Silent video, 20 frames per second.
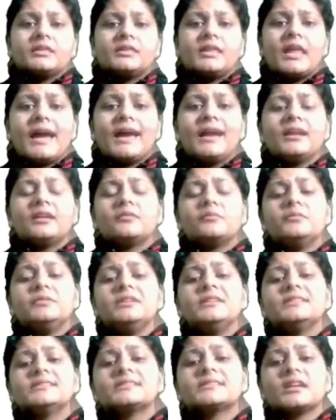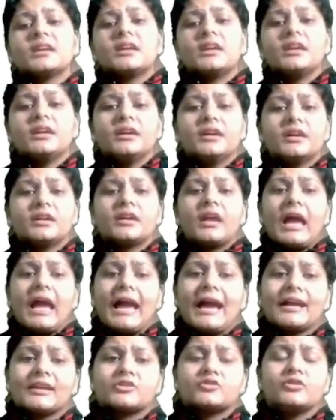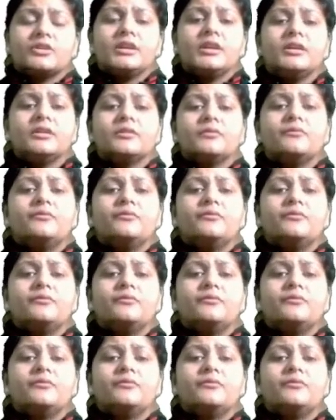That means here actually